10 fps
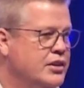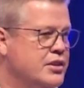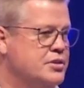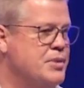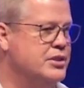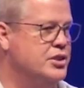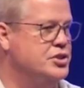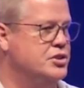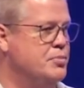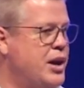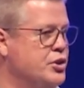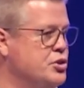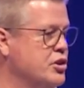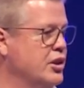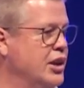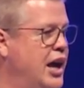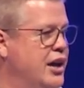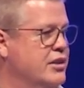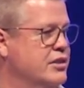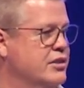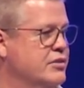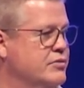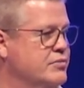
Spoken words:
This message is about your Goliath.